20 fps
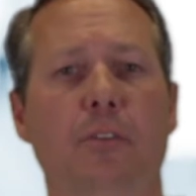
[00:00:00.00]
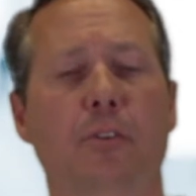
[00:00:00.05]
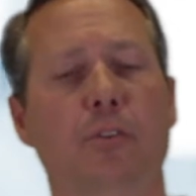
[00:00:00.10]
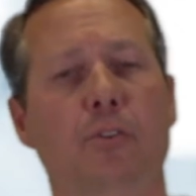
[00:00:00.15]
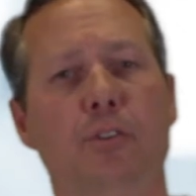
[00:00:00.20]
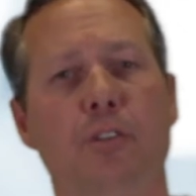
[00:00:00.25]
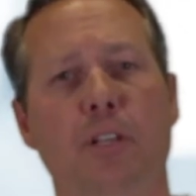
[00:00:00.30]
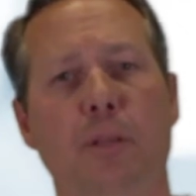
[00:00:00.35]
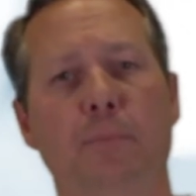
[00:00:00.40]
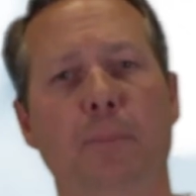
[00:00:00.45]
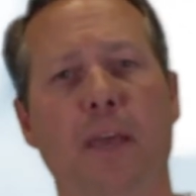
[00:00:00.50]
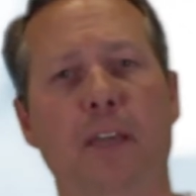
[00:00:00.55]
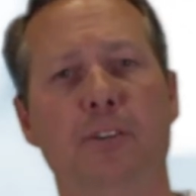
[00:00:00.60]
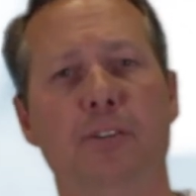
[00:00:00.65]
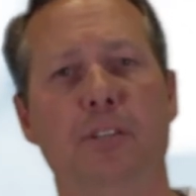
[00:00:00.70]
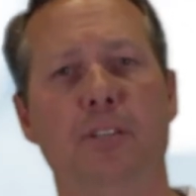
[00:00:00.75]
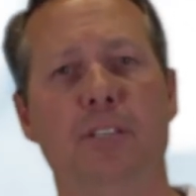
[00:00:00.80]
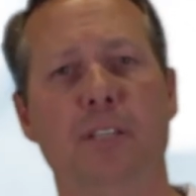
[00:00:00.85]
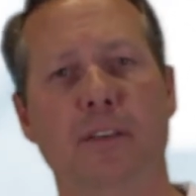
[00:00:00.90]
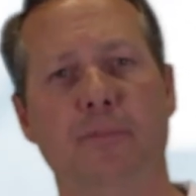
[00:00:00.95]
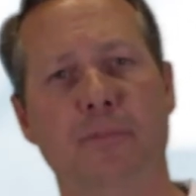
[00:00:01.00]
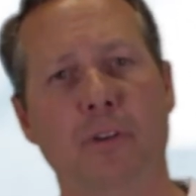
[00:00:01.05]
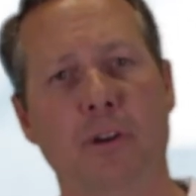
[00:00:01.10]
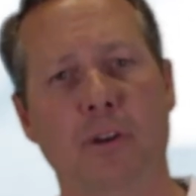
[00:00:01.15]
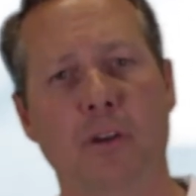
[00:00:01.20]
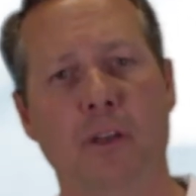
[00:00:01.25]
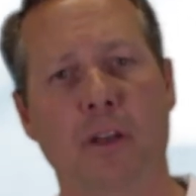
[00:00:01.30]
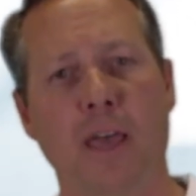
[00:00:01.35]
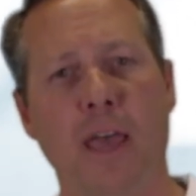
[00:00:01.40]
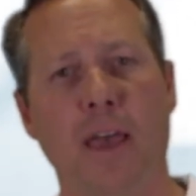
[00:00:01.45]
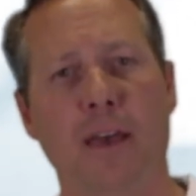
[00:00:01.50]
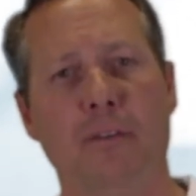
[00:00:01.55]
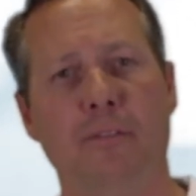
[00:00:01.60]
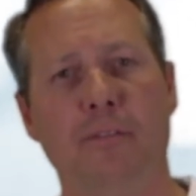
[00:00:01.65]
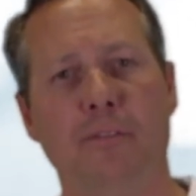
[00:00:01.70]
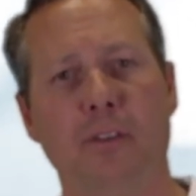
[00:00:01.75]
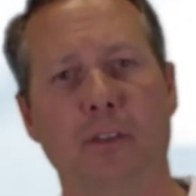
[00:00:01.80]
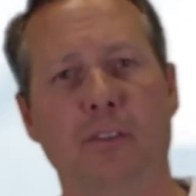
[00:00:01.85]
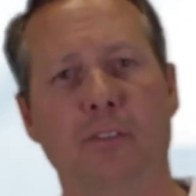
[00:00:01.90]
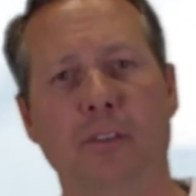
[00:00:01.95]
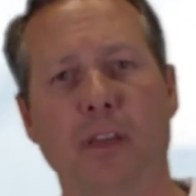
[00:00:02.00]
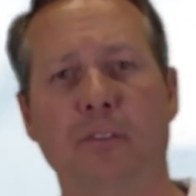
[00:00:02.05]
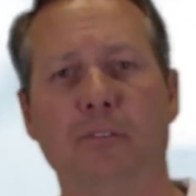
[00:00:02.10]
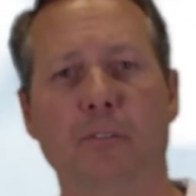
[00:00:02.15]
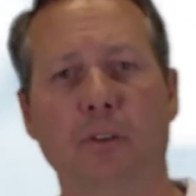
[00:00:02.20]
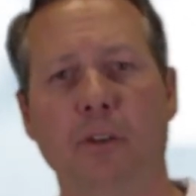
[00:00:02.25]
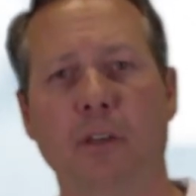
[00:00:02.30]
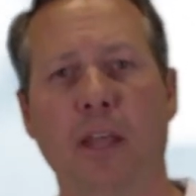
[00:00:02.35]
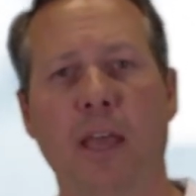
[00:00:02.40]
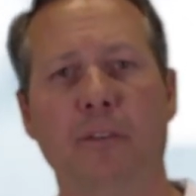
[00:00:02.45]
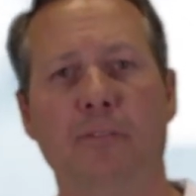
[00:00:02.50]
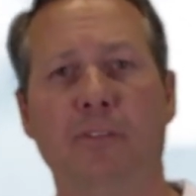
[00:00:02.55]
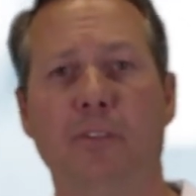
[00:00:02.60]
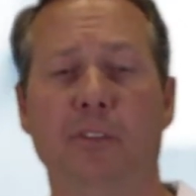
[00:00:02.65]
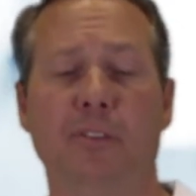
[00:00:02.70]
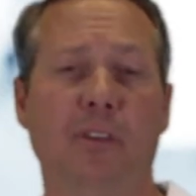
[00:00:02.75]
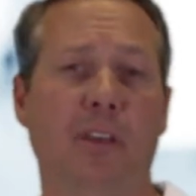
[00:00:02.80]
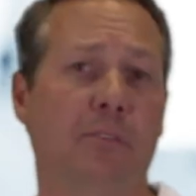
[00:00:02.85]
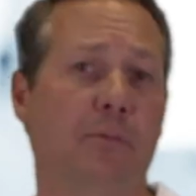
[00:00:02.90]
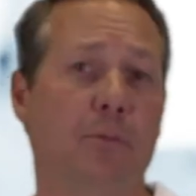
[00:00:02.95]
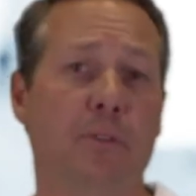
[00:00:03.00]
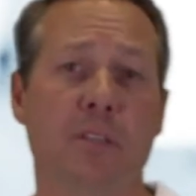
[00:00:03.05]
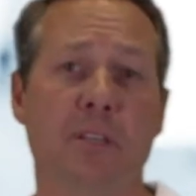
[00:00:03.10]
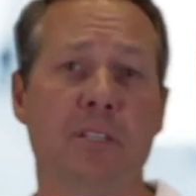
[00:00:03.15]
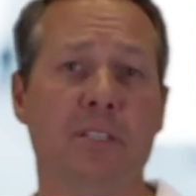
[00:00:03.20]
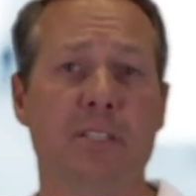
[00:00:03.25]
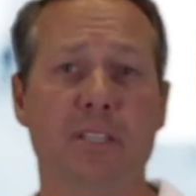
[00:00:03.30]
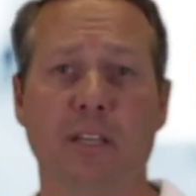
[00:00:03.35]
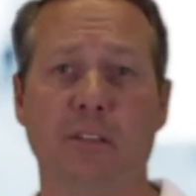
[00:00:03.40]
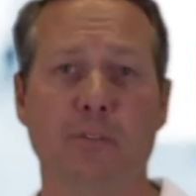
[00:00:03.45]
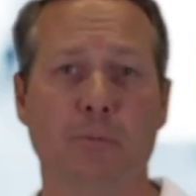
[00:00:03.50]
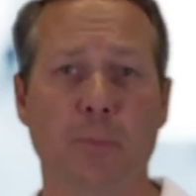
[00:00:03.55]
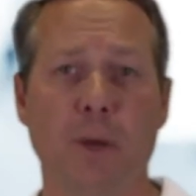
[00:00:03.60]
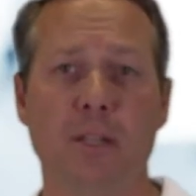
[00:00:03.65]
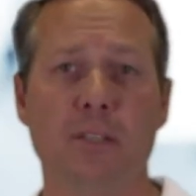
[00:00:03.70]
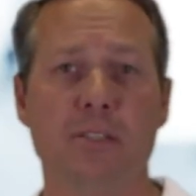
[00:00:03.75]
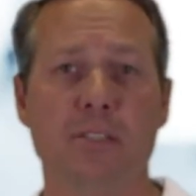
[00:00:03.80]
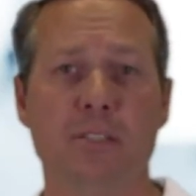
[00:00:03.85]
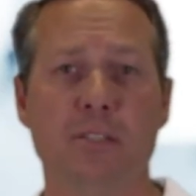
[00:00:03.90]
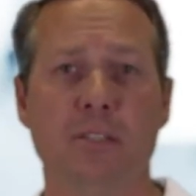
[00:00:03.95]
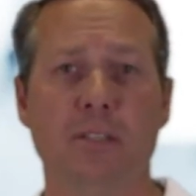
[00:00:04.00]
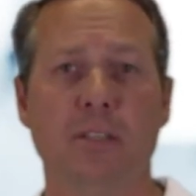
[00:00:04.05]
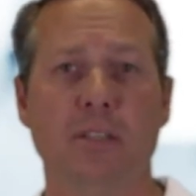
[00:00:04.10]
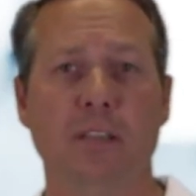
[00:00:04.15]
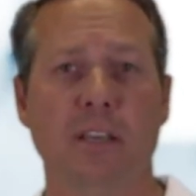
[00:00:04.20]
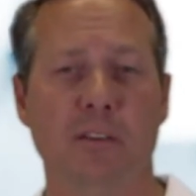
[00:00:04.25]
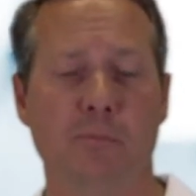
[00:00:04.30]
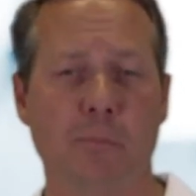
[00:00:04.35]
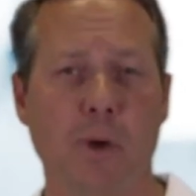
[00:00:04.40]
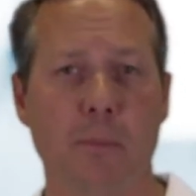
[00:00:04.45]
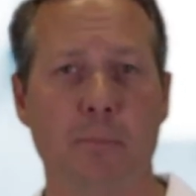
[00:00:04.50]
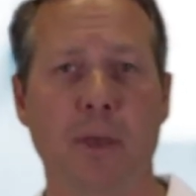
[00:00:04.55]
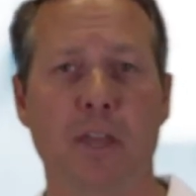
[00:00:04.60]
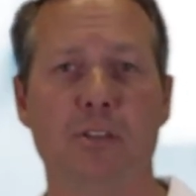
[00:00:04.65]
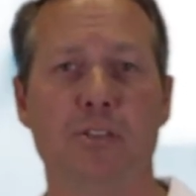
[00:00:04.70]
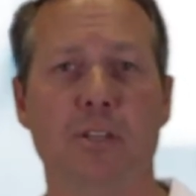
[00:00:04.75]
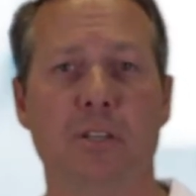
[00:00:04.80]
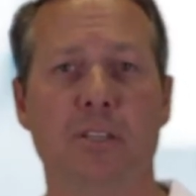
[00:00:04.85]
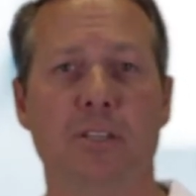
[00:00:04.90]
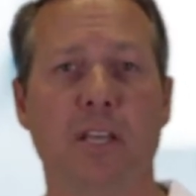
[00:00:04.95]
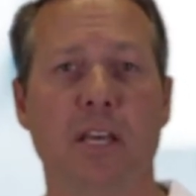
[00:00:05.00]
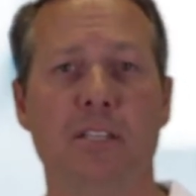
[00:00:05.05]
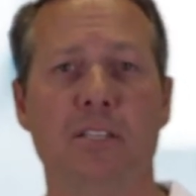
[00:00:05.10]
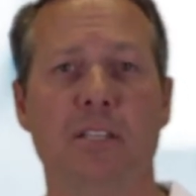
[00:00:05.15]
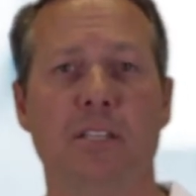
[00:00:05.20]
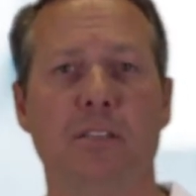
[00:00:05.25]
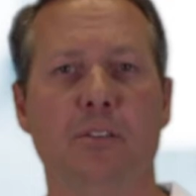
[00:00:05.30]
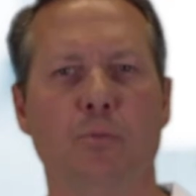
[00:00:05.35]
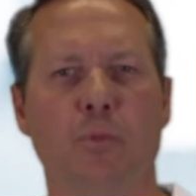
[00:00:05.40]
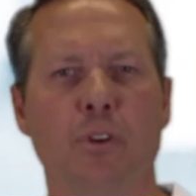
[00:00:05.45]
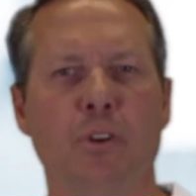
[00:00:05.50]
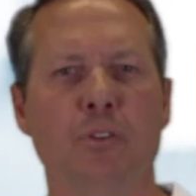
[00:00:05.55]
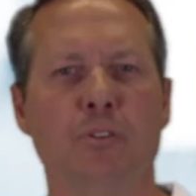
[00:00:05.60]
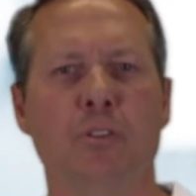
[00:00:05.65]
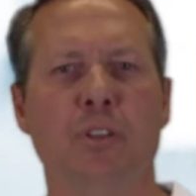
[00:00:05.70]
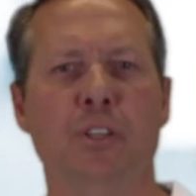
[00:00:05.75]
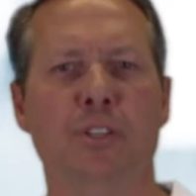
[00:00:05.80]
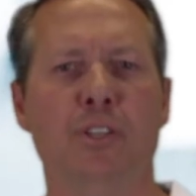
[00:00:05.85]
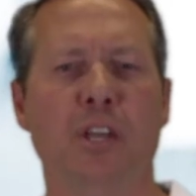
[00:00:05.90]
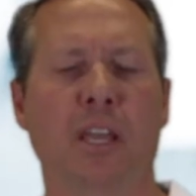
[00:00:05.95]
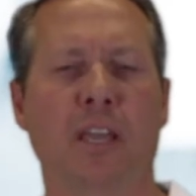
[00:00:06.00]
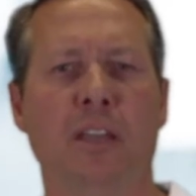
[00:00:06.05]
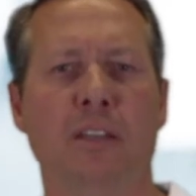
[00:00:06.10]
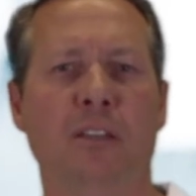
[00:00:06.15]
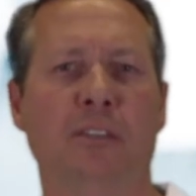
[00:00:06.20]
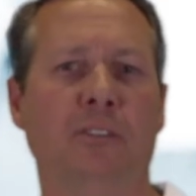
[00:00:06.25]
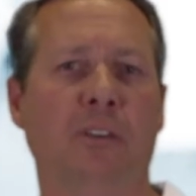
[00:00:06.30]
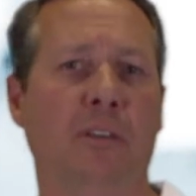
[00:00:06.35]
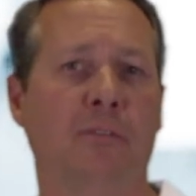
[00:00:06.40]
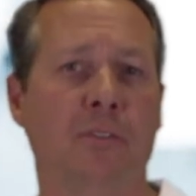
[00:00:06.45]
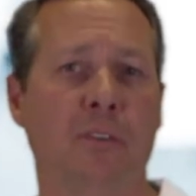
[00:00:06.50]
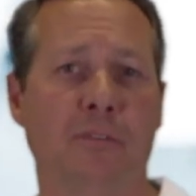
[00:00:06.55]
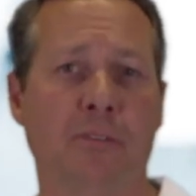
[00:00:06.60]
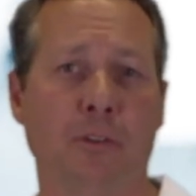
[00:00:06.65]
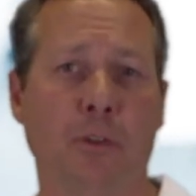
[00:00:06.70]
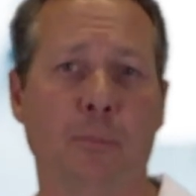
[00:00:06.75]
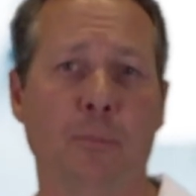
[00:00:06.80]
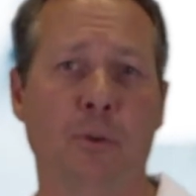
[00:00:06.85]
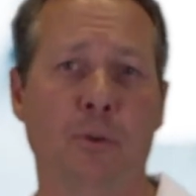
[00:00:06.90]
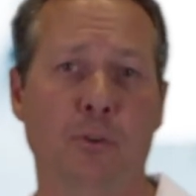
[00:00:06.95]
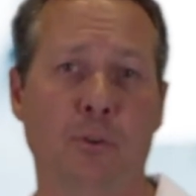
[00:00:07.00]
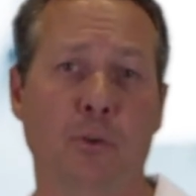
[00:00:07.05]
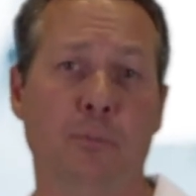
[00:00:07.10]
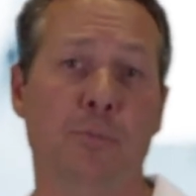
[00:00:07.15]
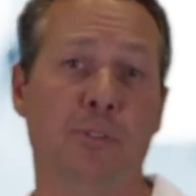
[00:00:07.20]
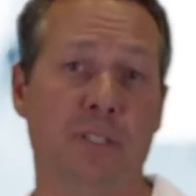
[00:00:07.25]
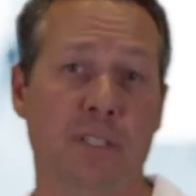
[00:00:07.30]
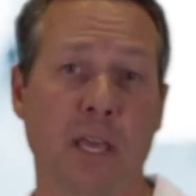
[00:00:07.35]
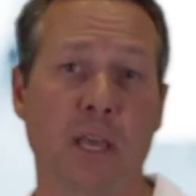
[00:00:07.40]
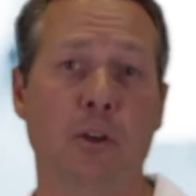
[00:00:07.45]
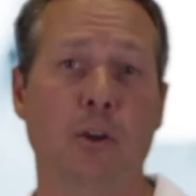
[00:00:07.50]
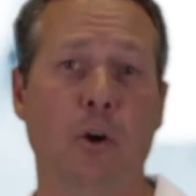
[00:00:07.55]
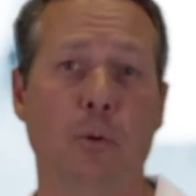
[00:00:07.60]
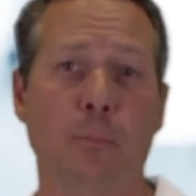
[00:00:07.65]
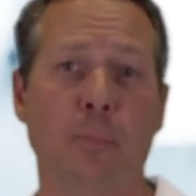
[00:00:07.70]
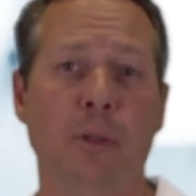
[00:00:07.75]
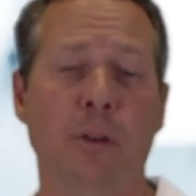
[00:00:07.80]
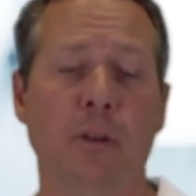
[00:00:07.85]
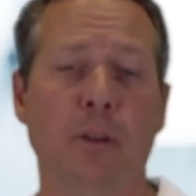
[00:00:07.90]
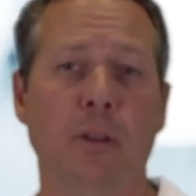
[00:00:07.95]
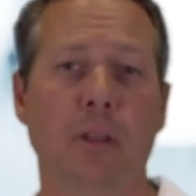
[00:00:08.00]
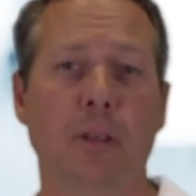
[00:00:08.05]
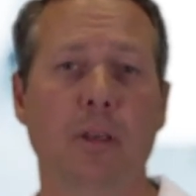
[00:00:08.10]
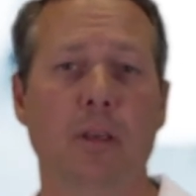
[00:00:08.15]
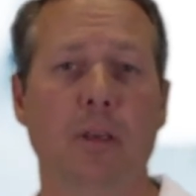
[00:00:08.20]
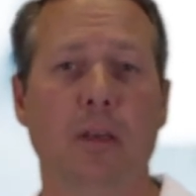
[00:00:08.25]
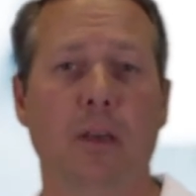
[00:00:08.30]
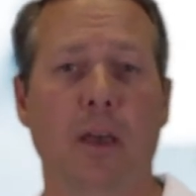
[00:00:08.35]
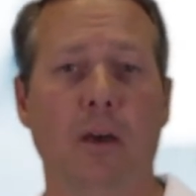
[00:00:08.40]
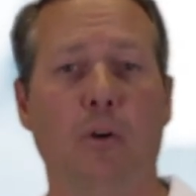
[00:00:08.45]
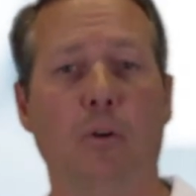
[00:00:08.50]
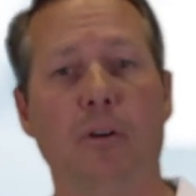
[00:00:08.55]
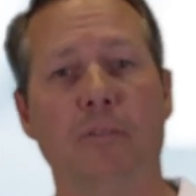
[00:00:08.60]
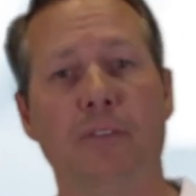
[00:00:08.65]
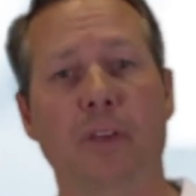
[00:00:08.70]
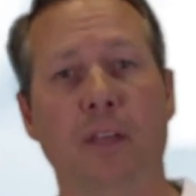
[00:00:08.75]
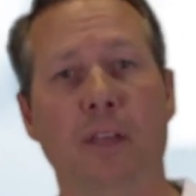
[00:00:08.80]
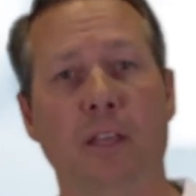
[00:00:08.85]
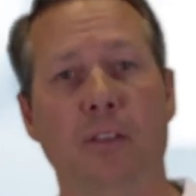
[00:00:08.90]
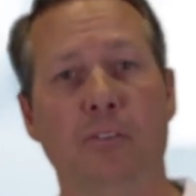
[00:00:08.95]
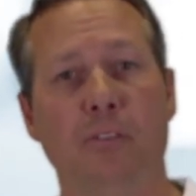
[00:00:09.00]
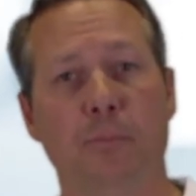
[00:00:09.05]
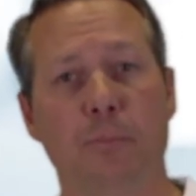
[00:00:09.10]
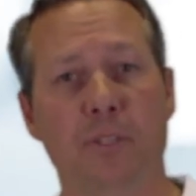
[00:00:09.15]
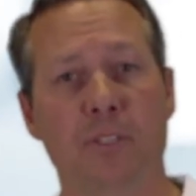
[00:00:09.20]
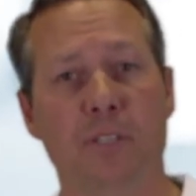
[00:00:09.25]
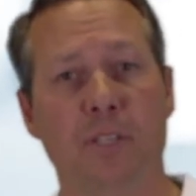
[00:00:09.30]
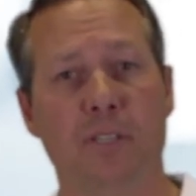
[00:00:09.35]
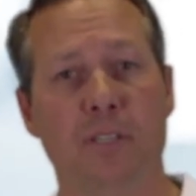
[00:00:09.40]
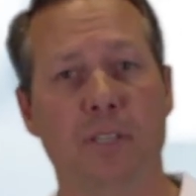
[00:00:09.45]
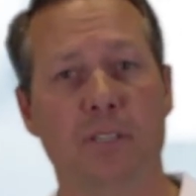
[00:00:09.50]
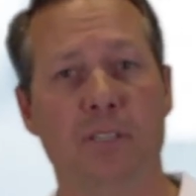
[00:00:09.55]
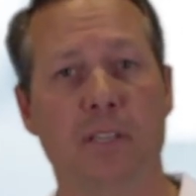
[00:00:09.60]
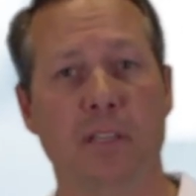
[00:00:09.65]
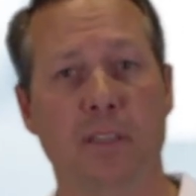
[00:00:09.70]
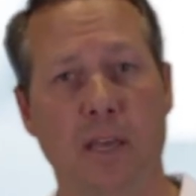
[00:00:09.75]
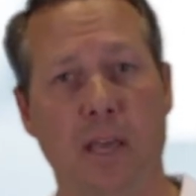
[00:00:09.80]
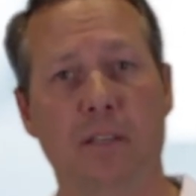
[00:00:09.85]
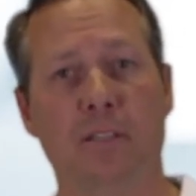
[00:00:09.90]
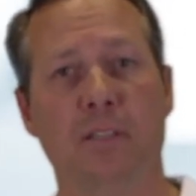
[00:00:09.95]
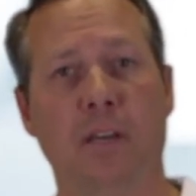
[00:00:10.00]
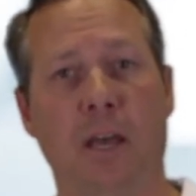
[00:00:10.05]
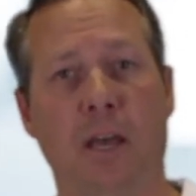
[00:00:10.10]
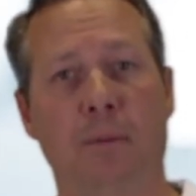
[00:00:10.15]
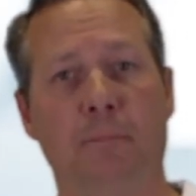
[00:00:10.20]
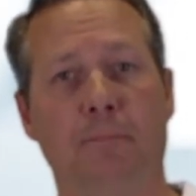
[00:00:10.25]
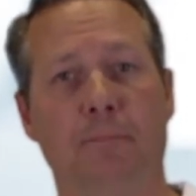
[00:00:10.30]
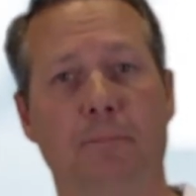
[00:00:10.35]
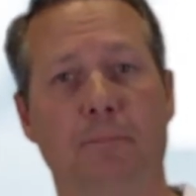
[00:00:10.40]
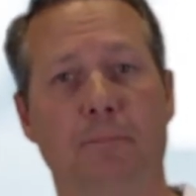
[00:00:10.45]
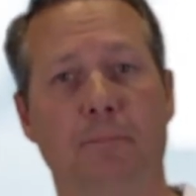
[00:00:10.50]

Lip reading: usually patients, if they're going to have success, are going to have success within 6 months. If my patient doesn't, we're usually checking to see if the fallopian tube stayed open or if they need some assistance at that time.